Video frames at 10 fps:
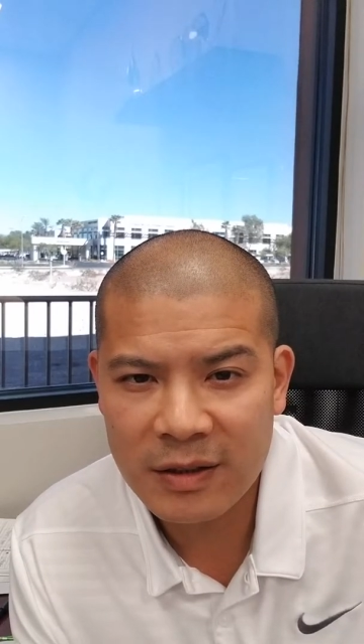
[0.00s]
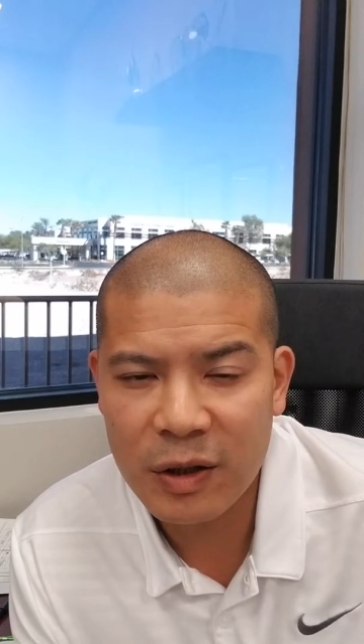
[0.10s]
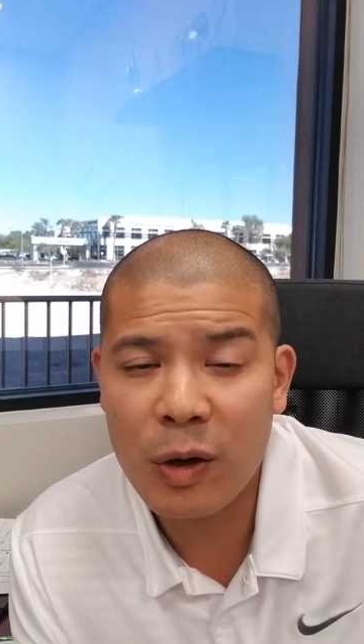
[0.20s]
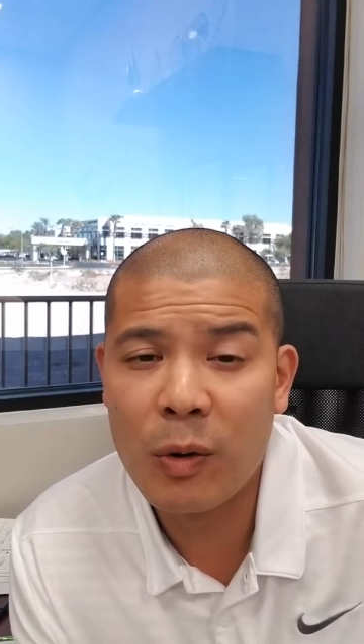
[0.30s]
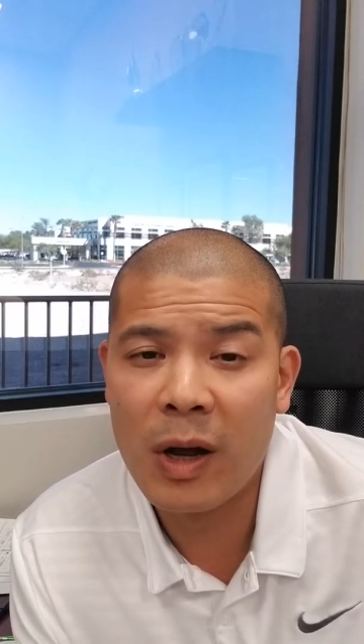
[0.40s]

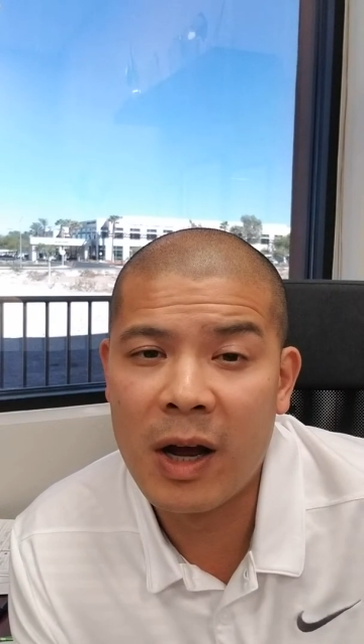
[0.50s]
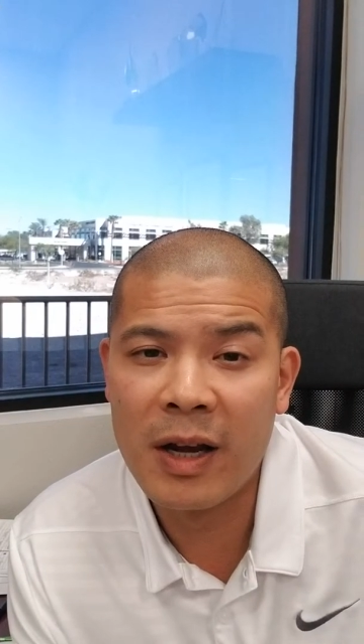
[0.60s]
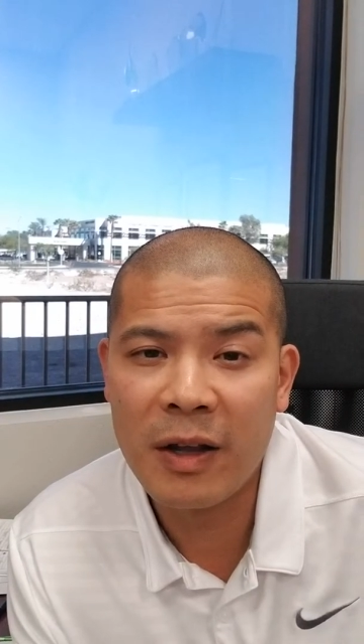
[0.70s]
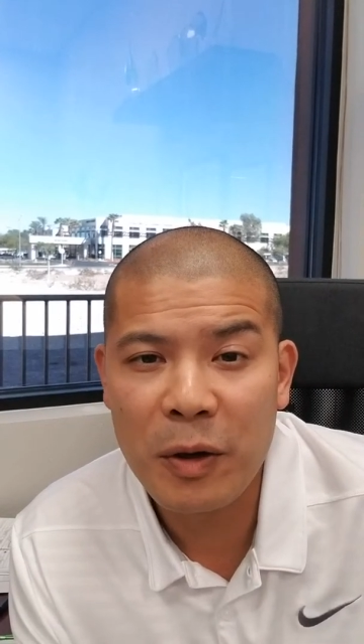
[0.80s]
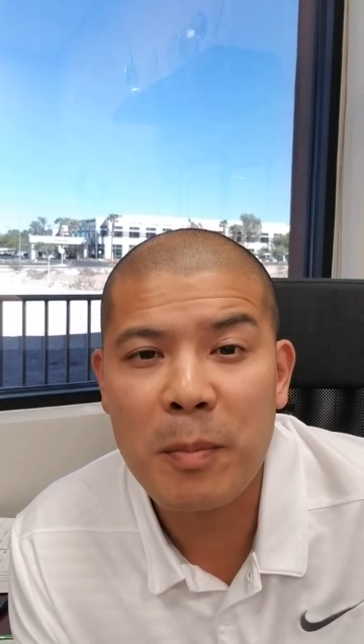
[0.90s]
So
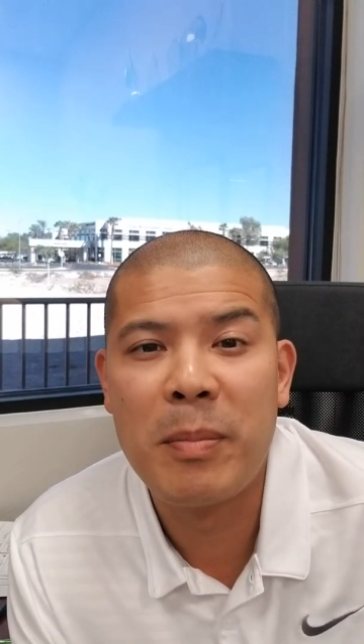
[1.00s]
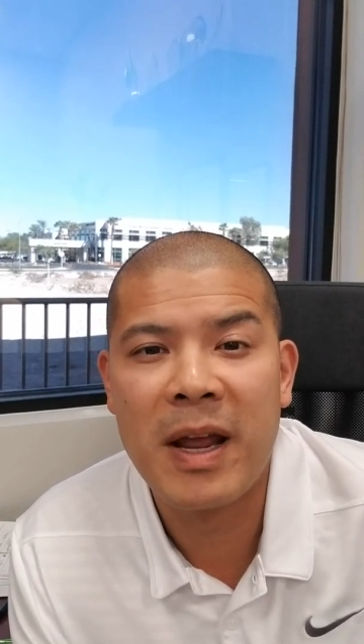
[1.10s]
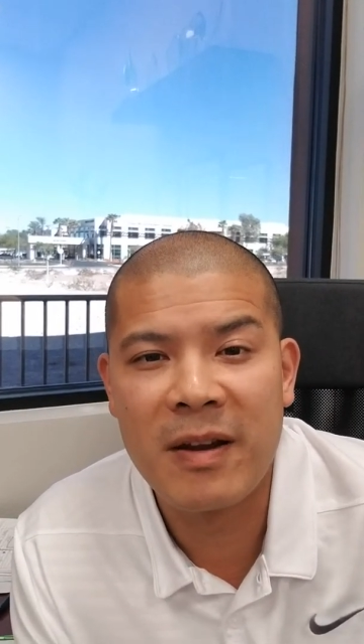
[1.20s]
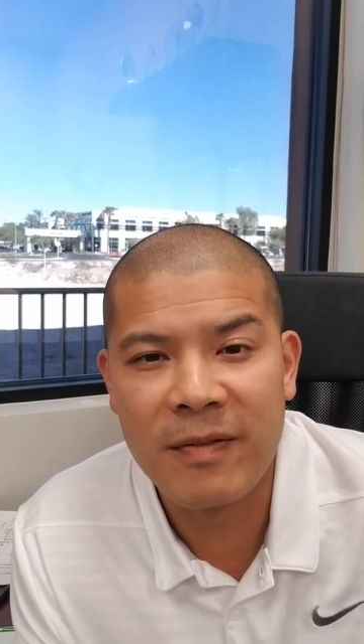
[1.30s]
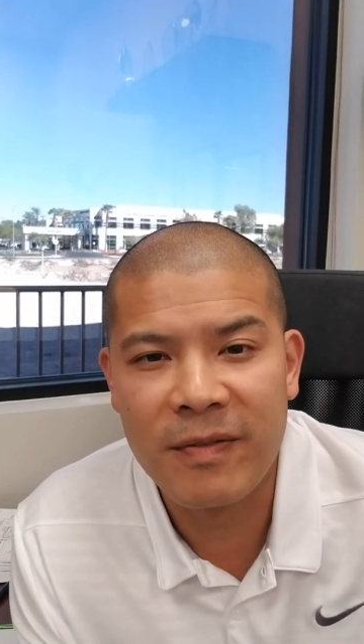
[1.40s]
another
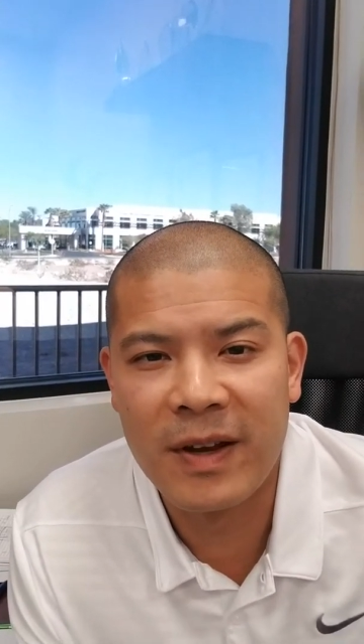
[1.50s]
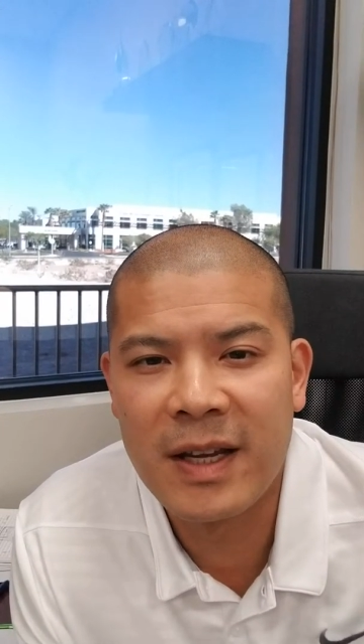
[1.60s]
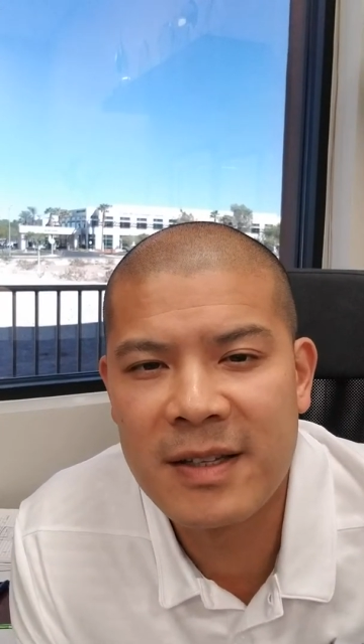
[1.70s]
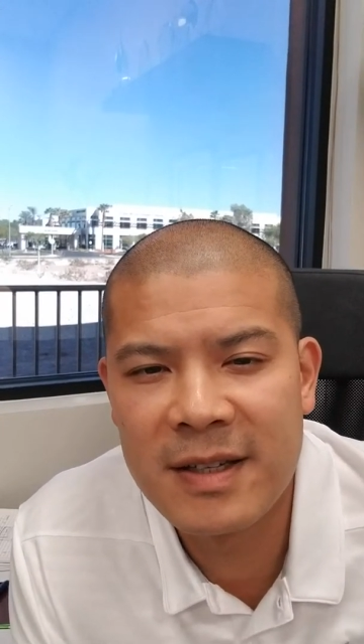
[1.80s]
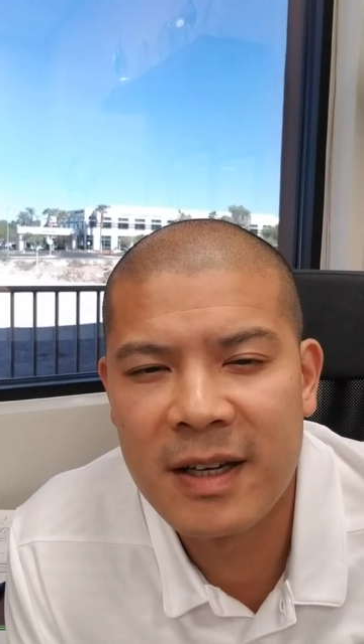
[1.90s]

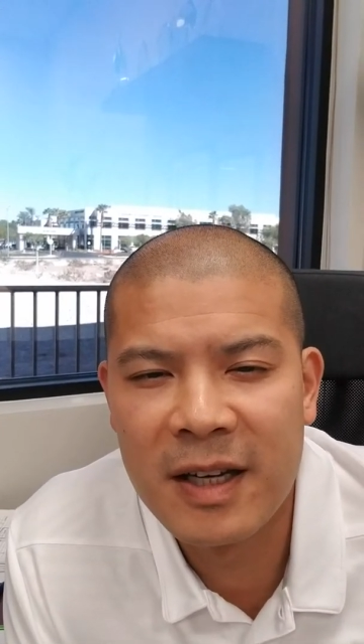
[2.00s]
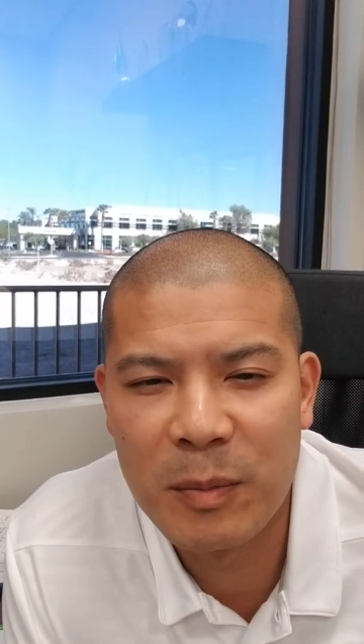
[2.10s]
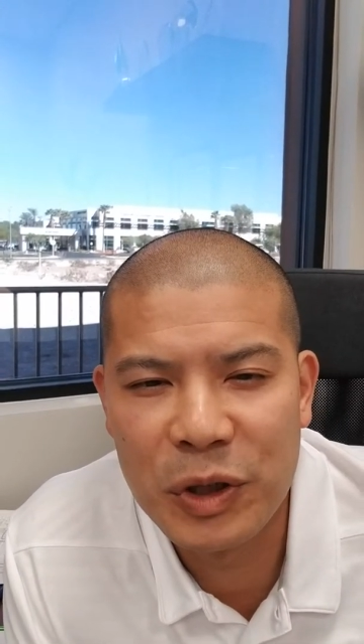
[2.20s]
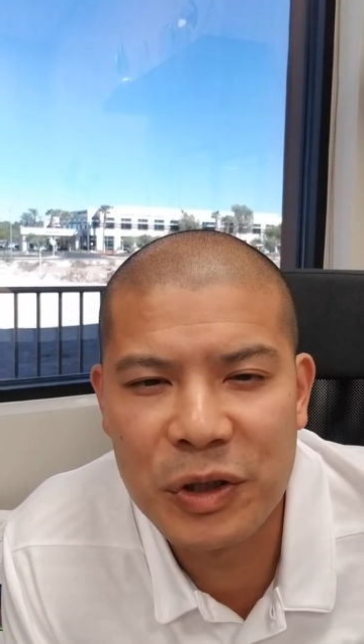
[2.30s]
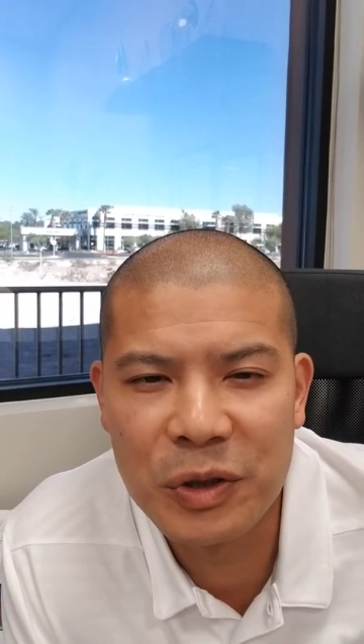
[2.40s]
benefit,
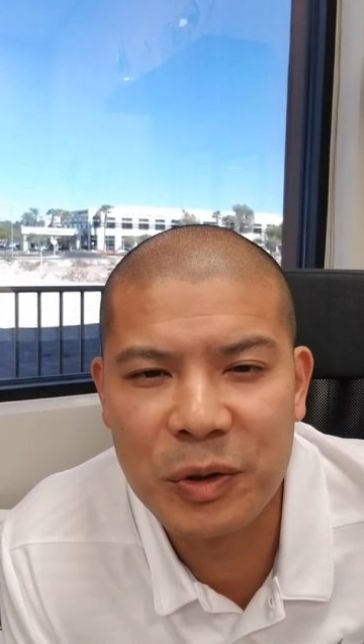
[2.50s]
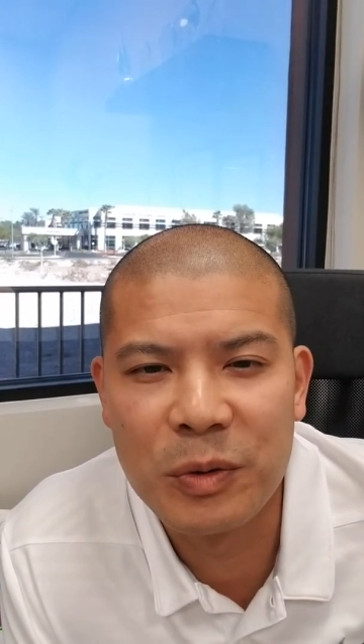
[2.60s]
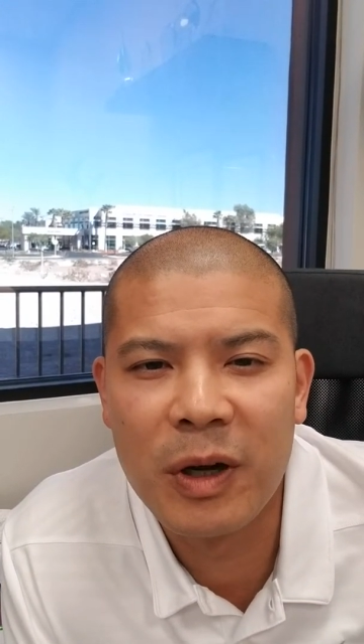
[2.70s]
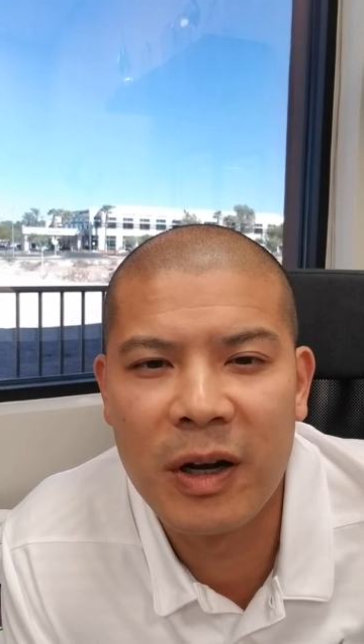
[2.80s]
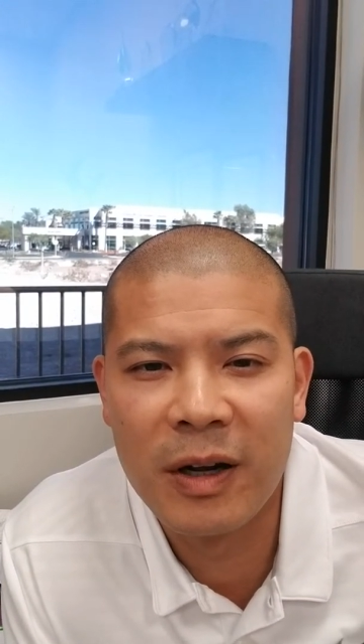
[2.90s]
number
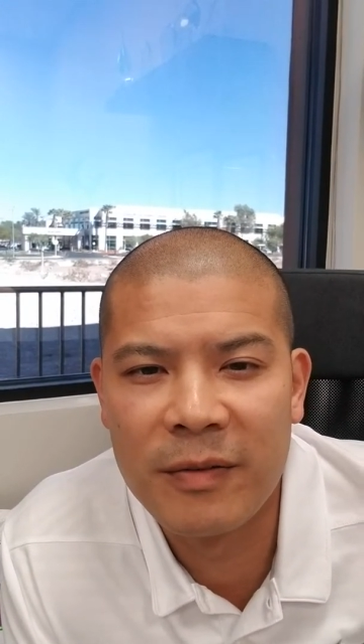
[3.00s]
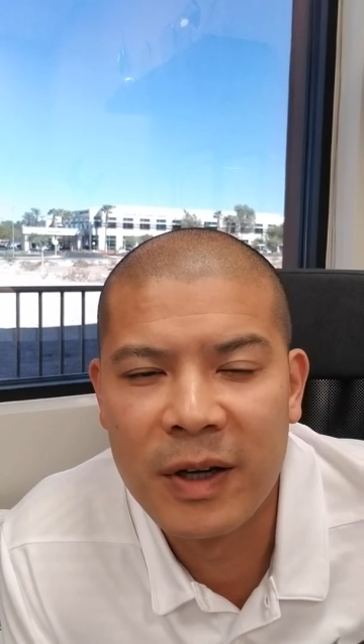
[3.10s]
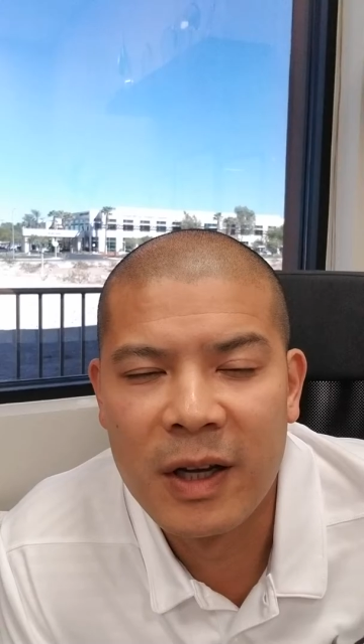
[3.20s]
two, of